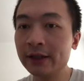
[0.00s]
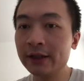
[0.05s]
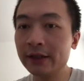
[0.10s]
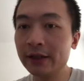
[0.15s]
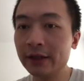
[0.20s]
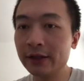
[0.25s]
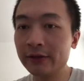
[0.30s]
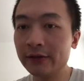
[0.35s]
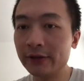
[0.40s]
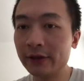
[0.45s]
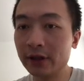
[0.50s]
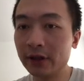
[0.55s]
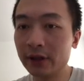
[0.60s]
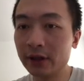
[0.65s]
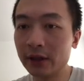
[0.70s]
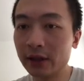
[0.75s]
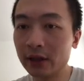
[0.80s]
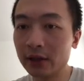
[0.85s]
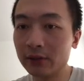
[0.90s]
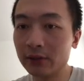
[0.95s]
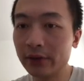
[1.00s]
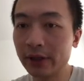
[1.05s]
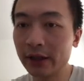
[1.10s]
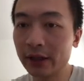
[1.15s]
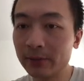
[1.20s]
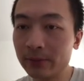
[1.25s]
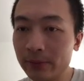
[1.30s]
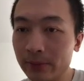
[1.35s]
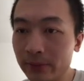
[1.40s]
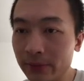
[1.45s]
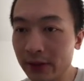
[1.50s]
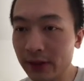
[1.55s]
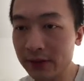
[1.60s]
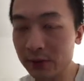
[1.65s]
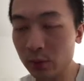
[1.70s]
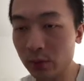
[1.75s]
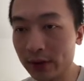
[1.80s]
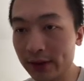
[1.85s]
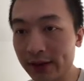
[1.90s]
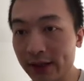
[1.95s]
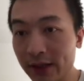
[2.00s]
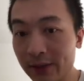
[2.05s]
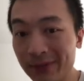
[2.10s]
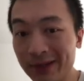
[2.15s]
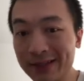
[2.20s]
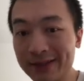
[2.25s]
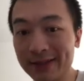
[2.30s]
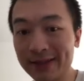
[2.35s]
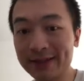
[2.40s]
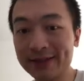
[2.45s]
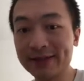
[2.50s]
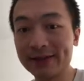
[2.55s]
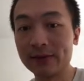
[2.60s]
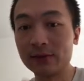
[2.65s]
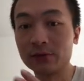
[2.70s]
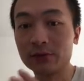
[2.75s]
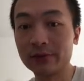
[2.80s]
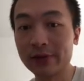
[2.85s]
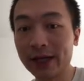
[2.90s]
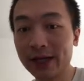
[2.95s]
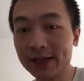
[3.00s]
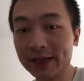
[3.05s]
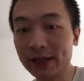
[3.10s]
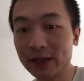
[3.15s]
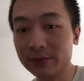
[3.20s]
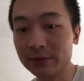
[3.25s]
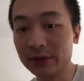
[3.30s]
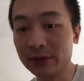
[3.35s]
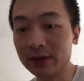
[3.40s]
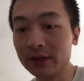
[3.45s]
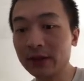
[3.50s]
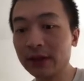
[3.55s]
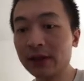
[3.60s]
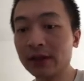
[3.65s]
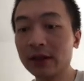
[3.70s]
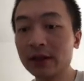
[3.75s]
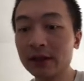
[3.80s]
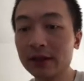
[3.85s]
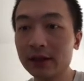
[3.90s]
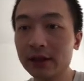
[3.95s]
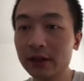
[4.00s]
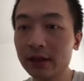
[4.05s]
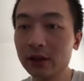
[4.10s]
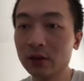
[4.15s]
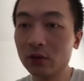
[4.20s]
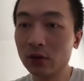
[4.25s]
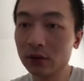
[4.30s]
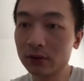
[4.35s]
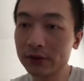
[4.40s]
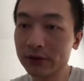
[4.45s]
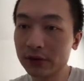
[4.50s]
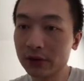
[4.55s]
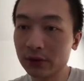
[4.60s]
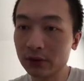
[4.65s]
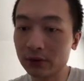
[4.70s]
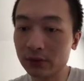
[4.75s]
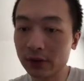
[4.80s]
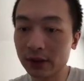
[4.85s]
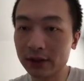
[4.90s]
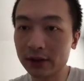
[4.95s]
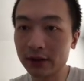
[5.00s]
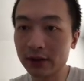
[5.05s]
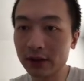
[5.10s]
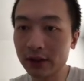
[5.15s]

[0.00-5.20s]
if array plus one, that means it's right neighbor, equals to what?